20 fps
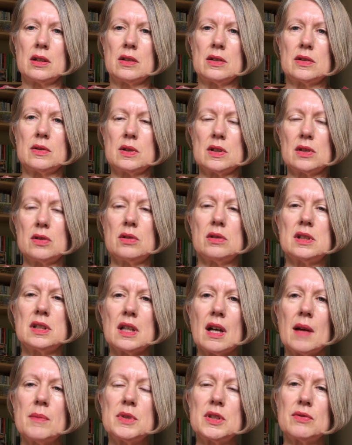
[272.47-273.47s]
So it's a good
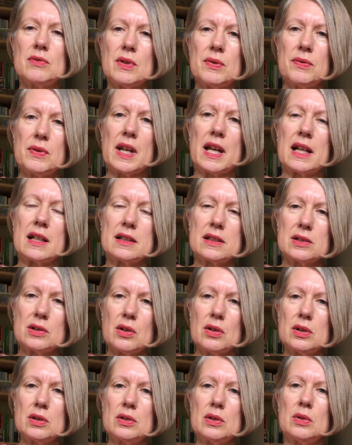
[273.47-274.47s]
time to reflect
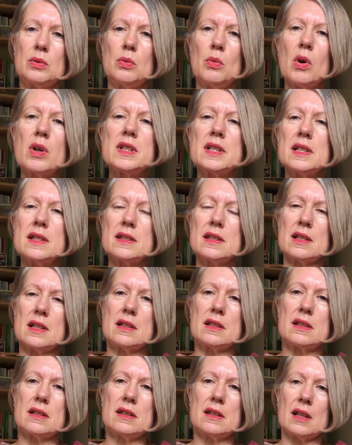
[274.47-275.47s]
on what is
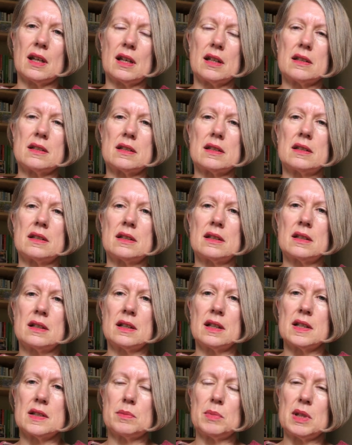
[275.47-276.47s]
it that
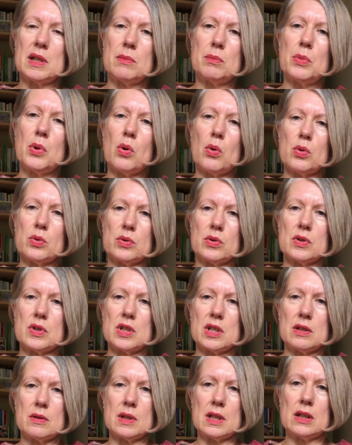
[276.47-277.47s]
has been important
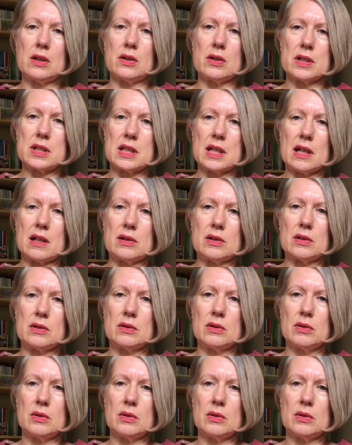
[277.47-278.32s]
to you in lockdown?